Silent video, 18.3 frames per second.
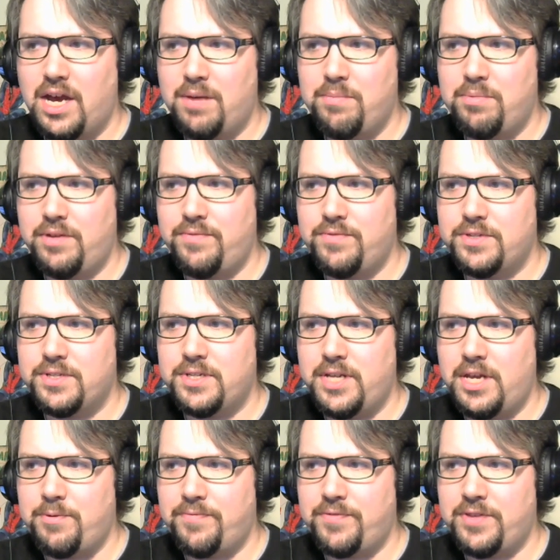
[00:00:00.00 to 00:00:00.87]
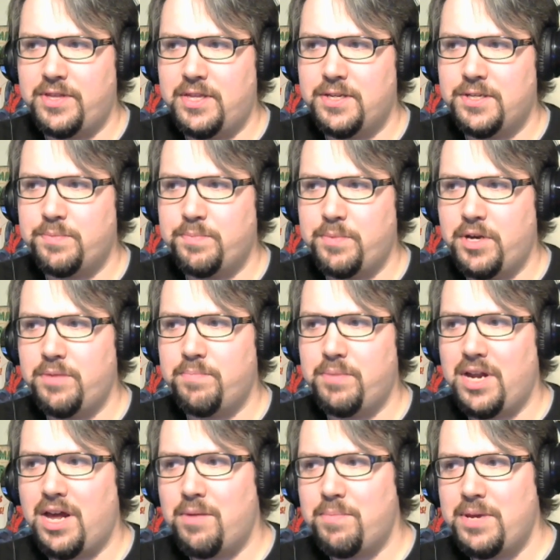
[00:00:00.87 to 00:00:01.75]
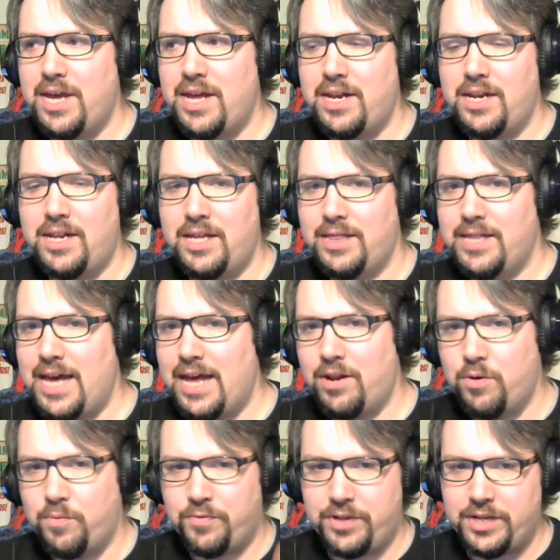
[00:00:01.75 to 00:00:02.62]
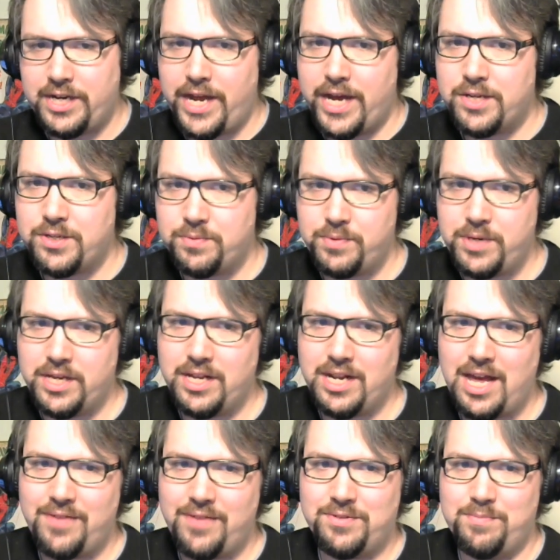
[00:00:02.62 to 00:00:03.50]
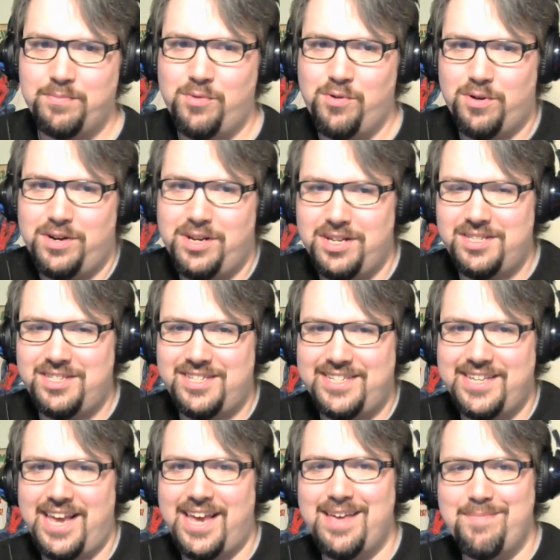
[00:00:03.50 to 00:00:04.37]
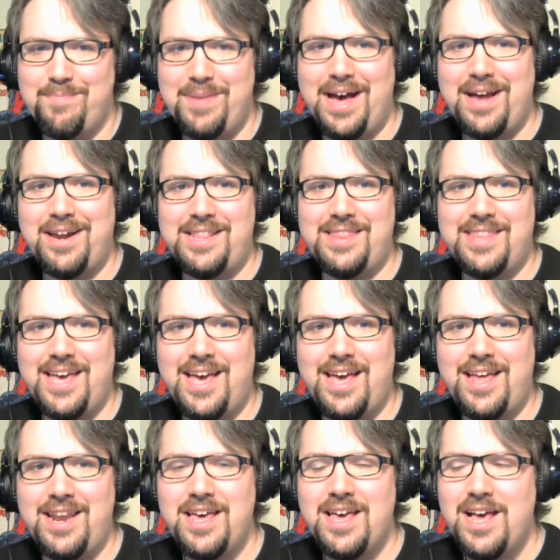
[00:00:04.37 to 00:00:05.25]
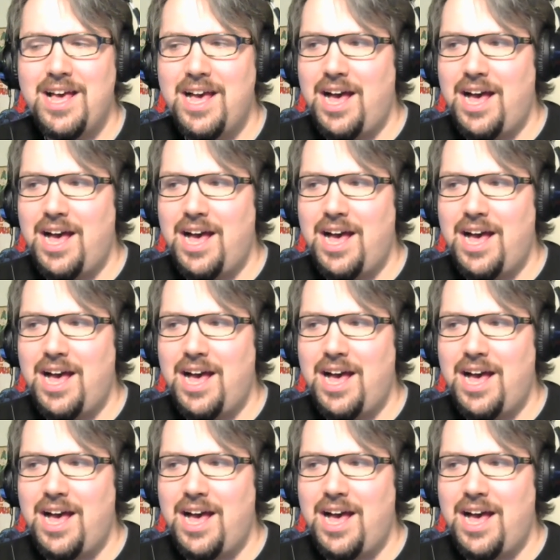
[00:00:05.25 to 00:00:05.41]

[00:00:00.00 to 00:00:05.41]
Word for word: I believe was the name of it this month, but I'll be editing that hopefully next week and have some more to say about it then.